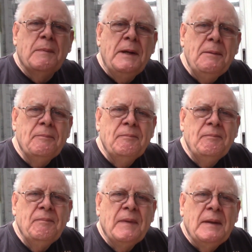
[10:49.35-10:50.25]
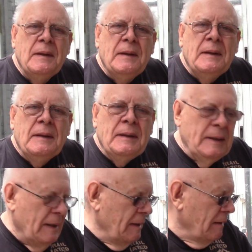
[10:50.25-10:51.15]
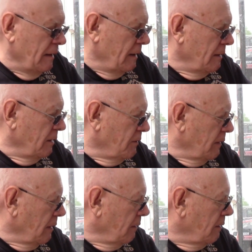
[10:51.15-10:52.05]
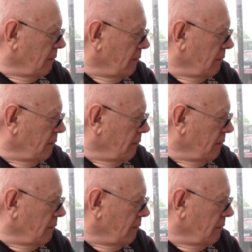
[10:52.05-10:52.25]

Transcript: me, and this little